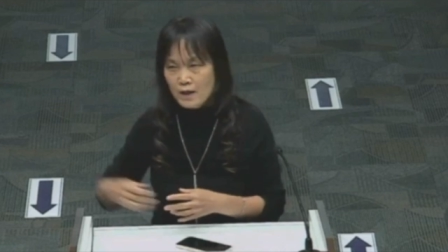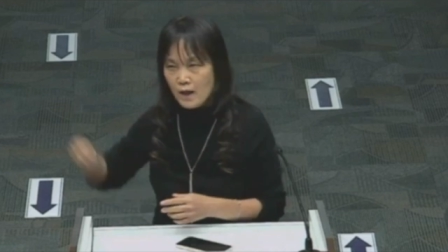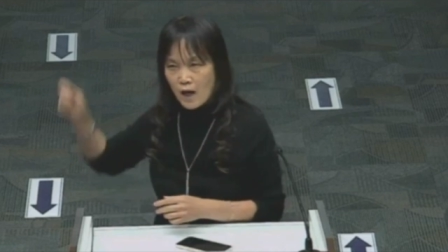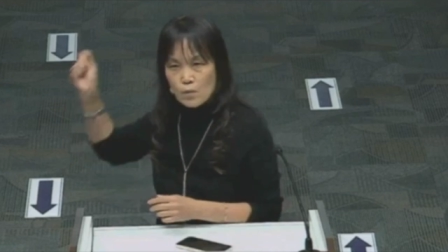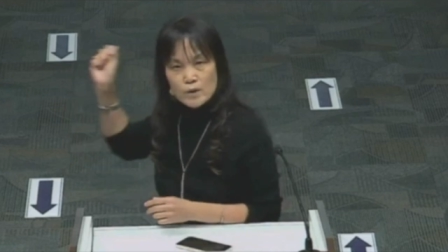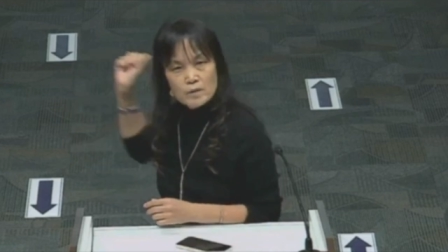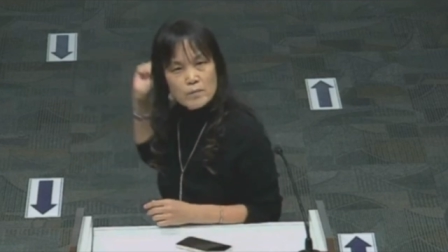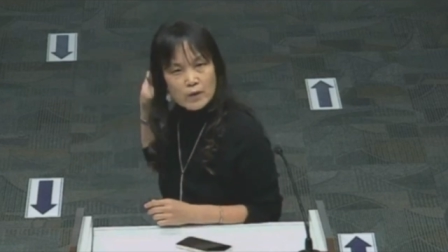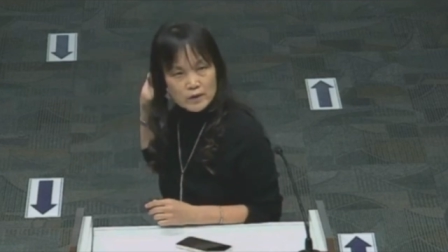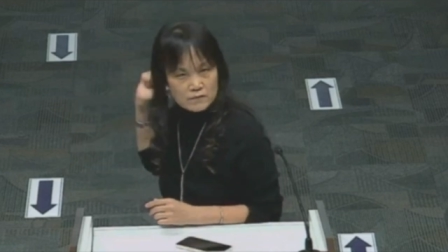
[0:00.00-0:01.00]
I want
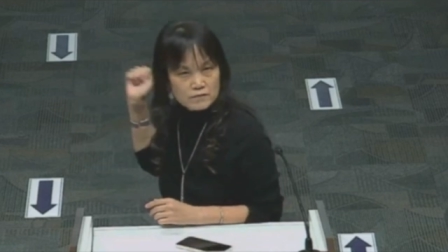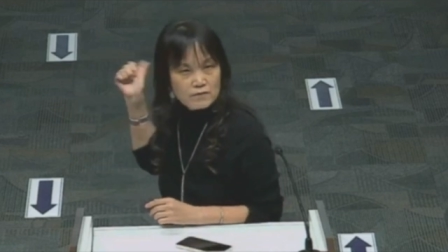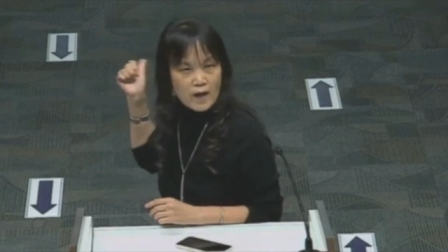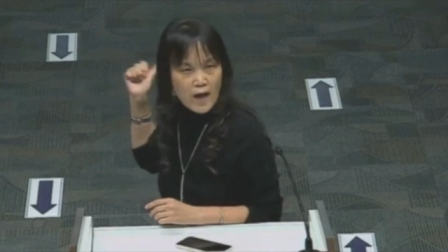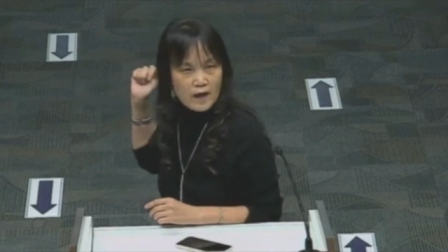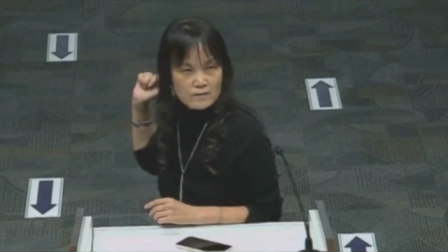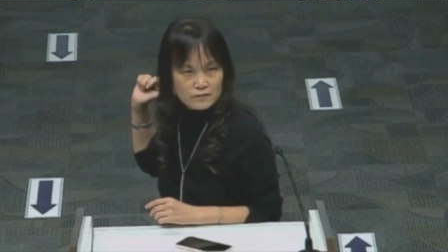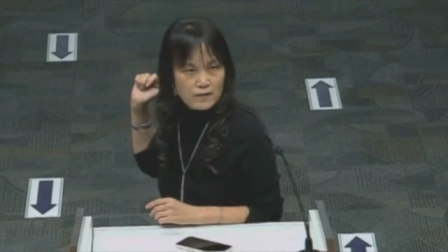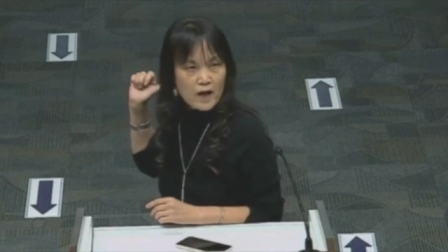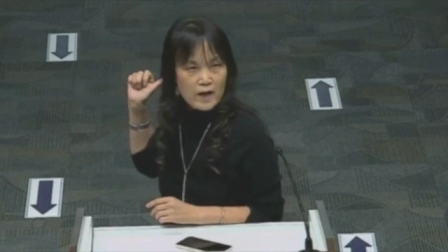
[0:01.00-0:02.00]
American flag
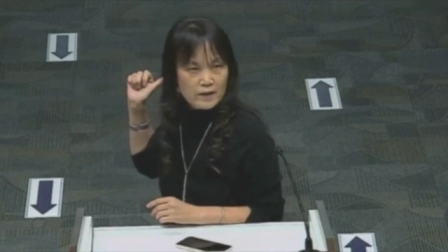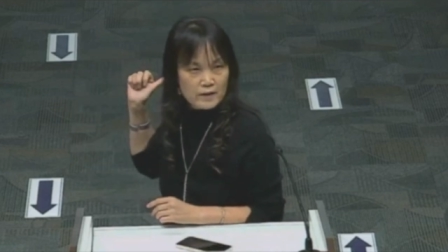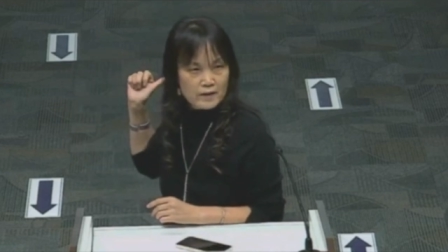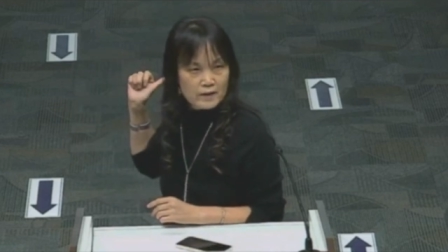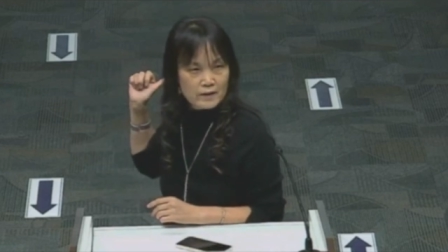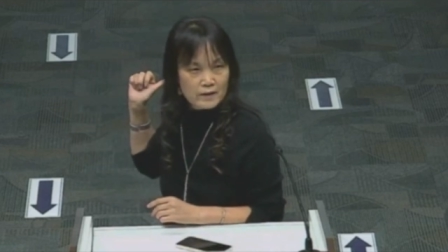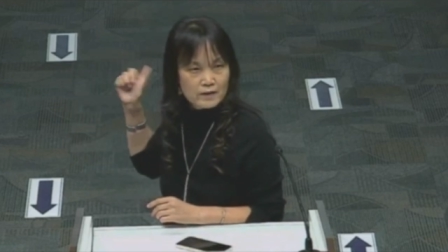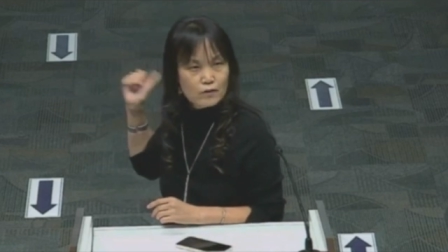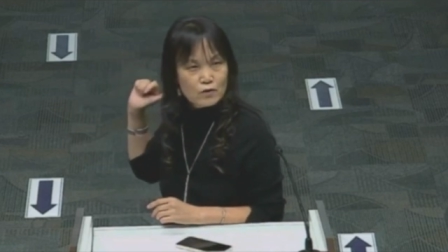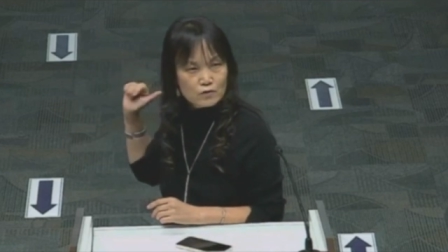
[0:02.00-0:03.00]
flying
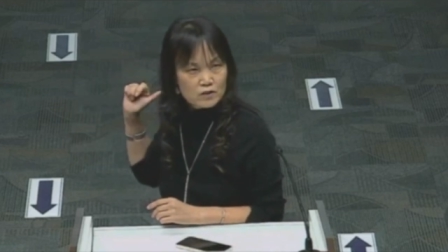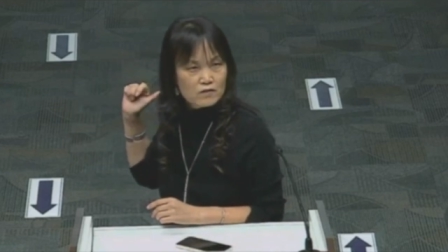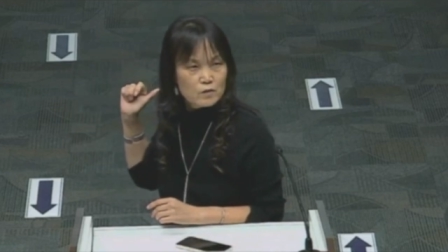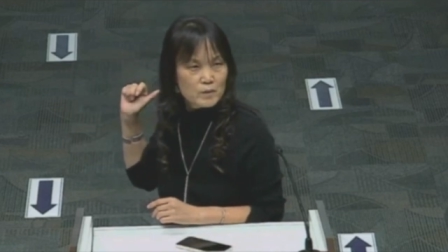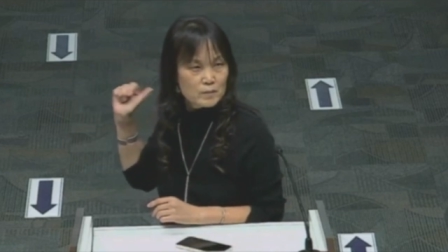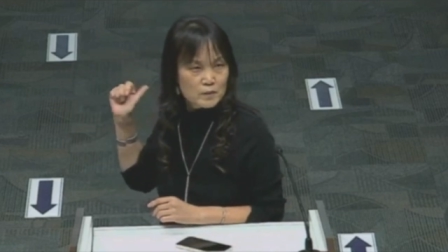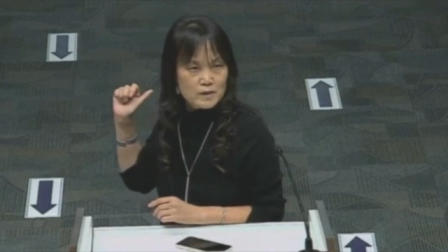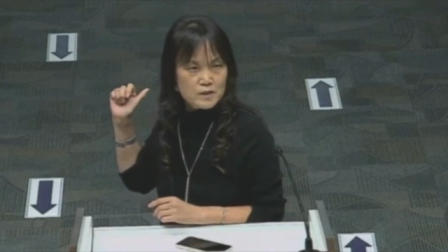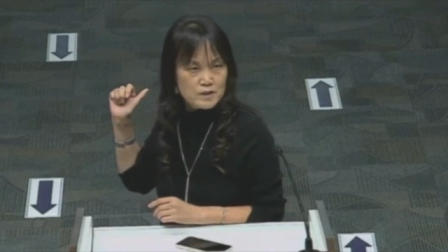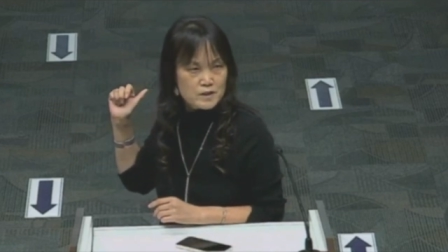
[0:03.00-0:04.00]
in all the government
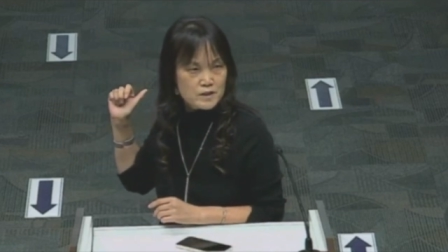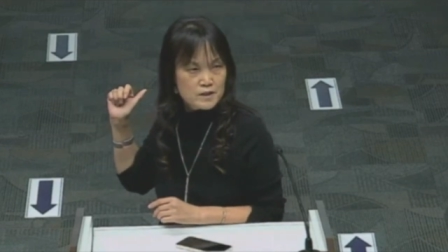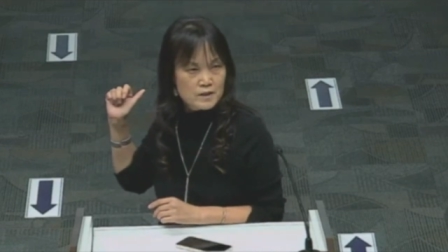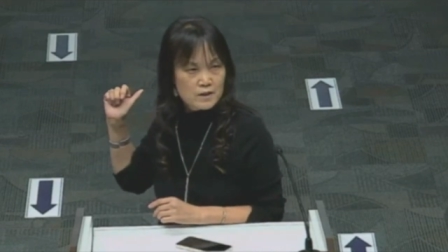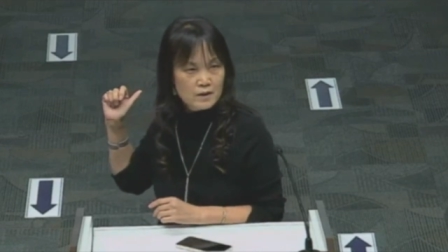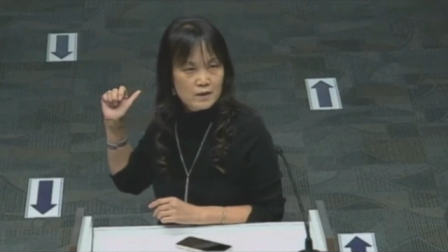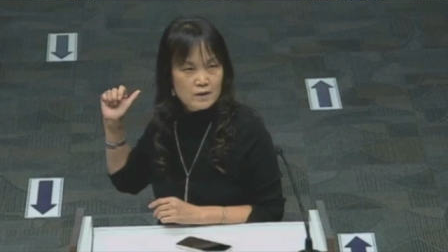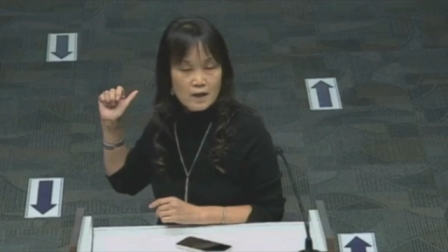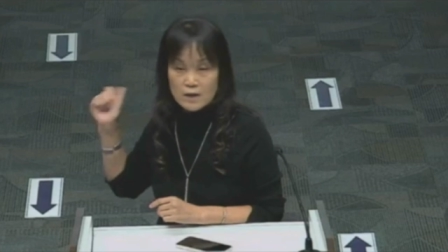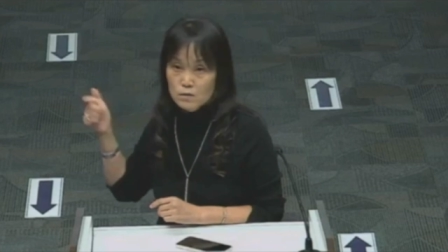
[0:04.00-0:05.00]
places.
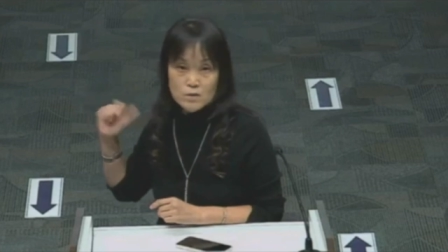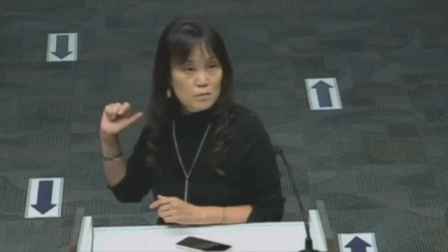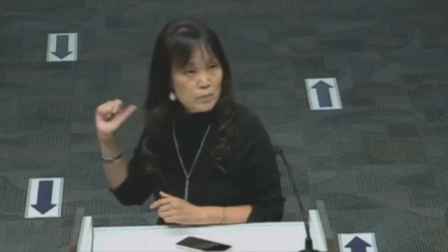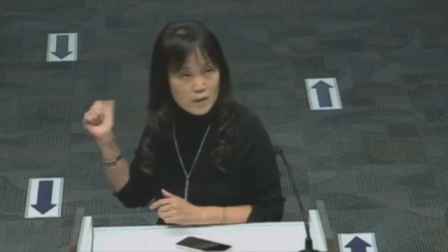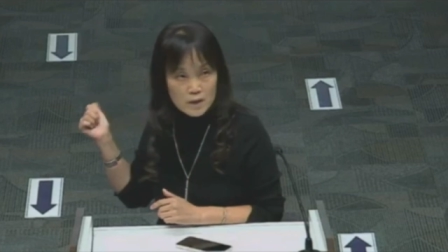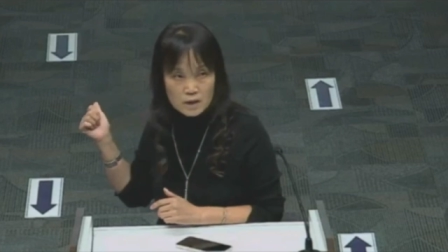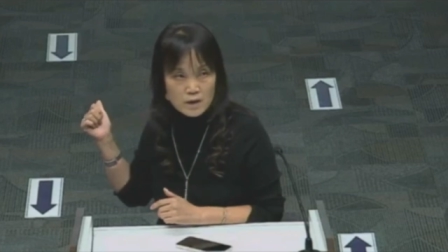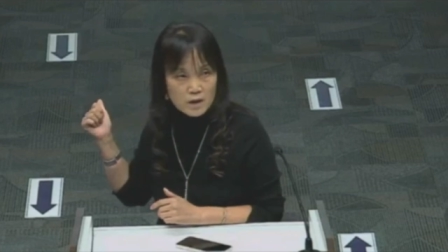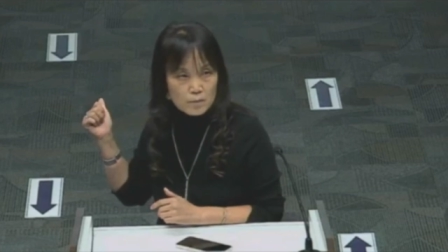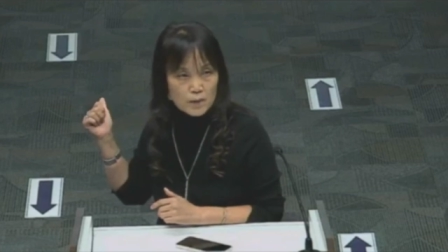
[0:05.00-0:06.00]
I don't want
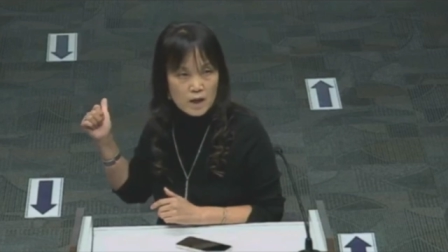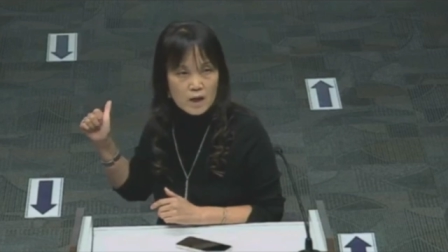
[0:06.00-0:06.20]
BLM.